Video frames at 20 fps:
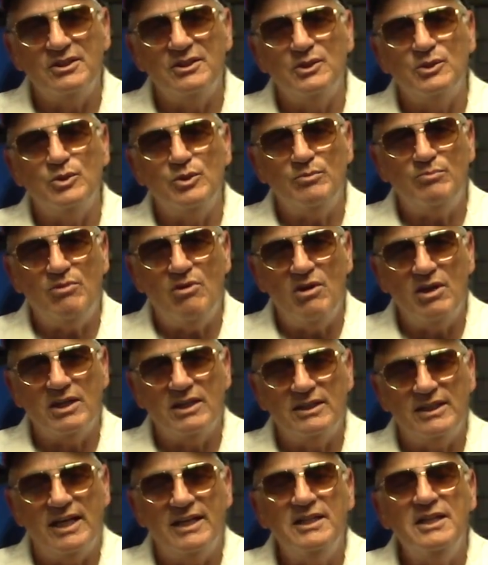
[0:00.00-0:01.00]
go to a
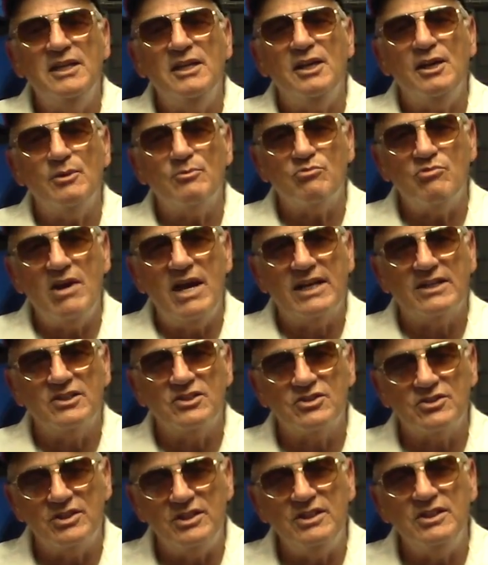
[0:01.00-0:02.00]
parking lot and
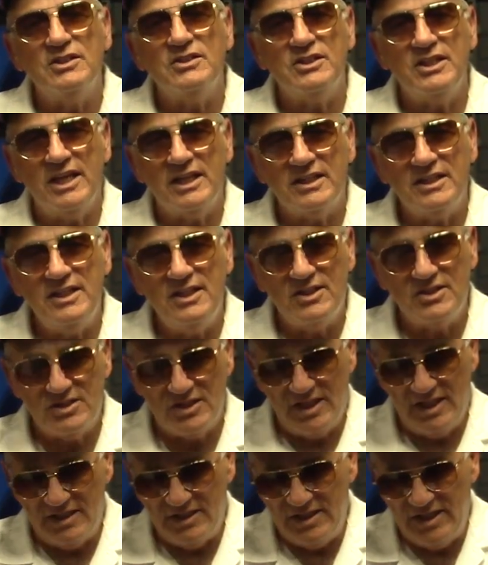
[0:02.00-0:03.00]
practice the
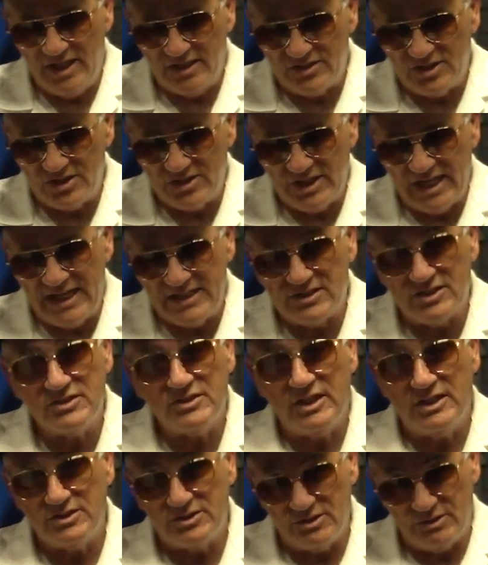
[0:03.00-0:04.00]
techniques and the
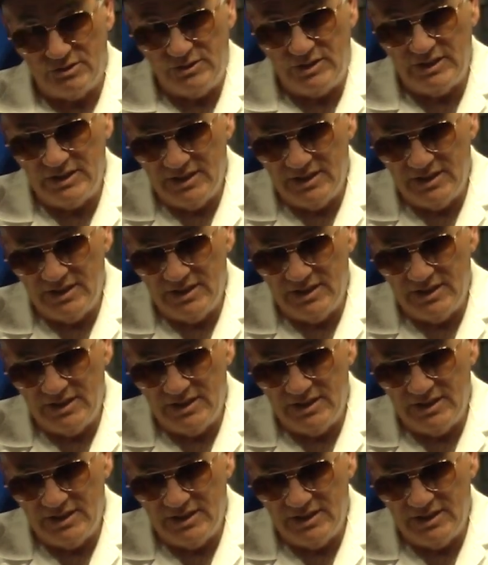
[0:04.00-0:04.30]
exercises I show you in